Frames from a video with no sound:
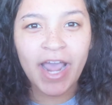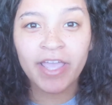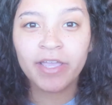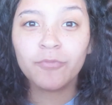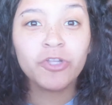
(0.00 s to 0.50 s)

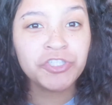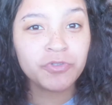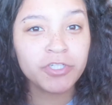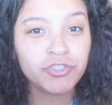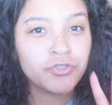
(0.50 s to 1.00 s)
I am only
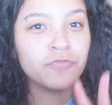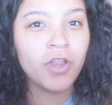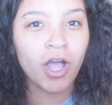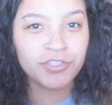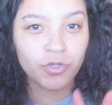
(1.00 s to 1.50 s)
doing 2
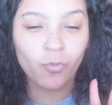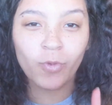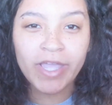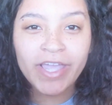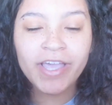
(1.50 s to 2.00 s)
vlogs a
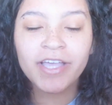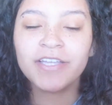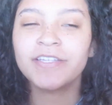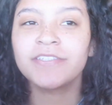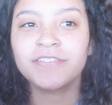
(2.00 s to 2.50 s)
week,
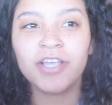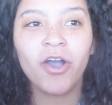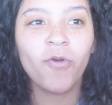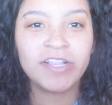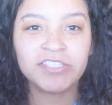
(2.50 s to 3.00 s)

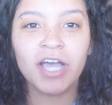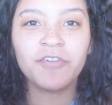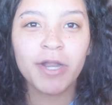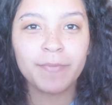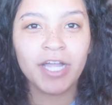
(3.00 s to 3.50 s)
so it's not
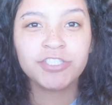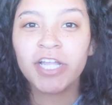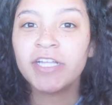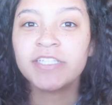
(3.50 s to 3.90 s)
very much.